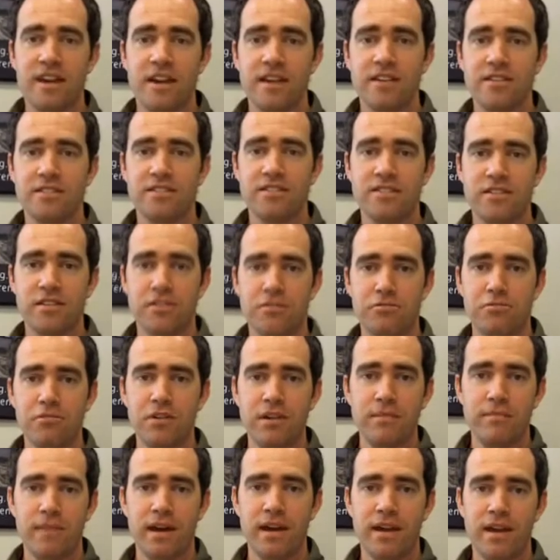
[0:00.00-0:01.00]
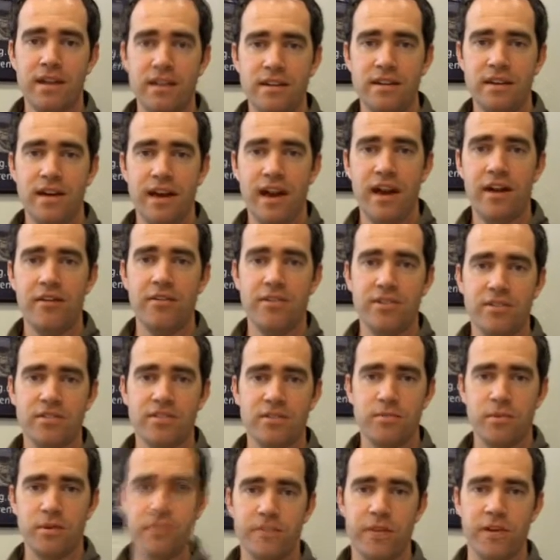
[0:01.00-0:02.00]
has 3 main areas
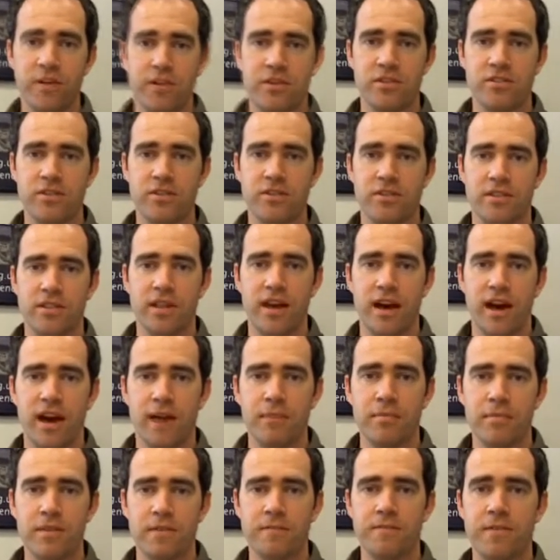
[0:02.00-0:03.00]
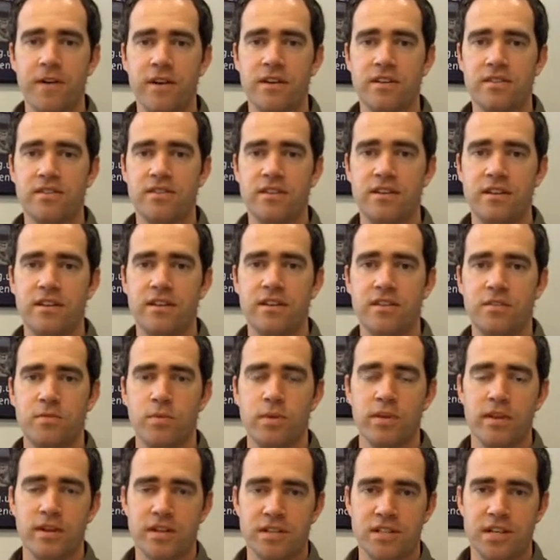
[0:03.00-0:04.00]
that we focus on. The first is
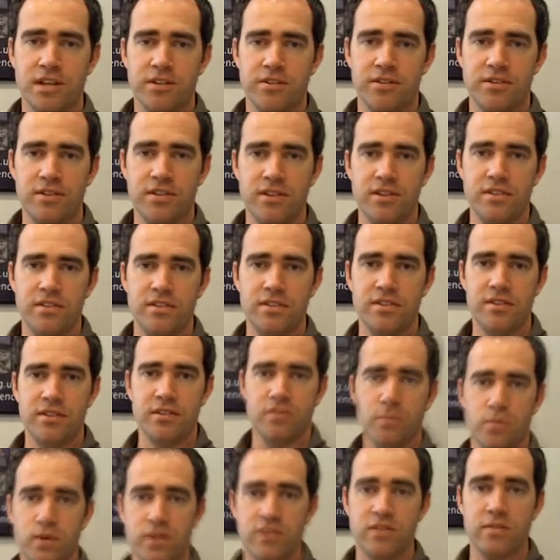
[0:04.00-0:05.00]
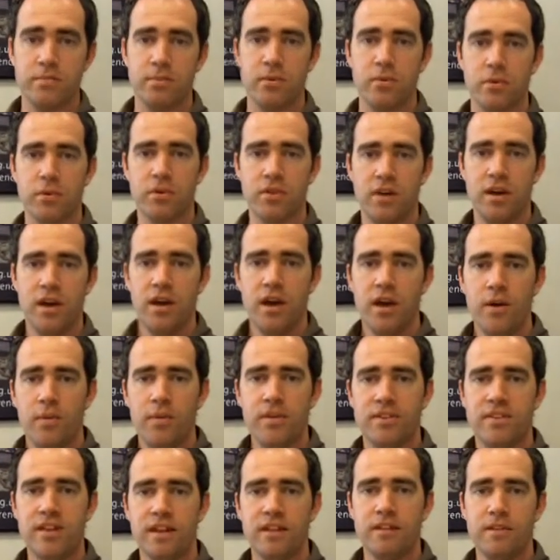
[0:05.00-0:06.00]
with our charities that we support, we
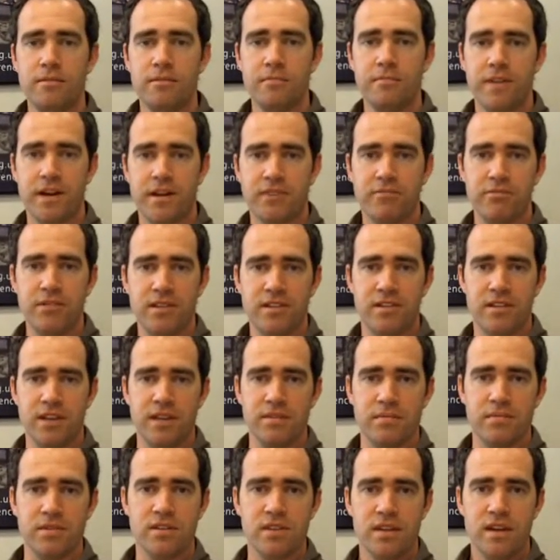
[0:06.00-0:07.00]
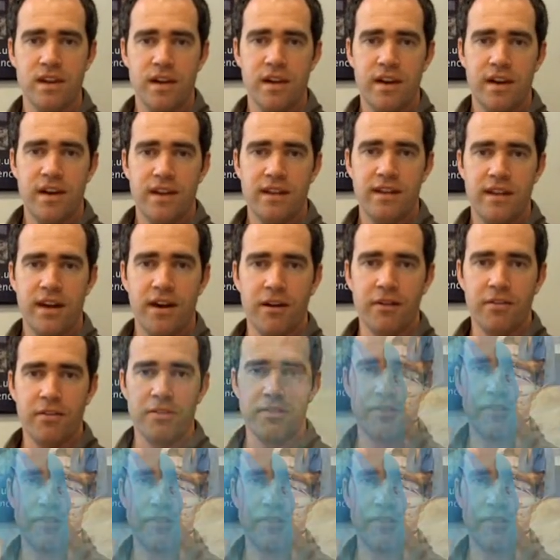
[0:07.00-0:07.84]
send them veterinary teams. Now,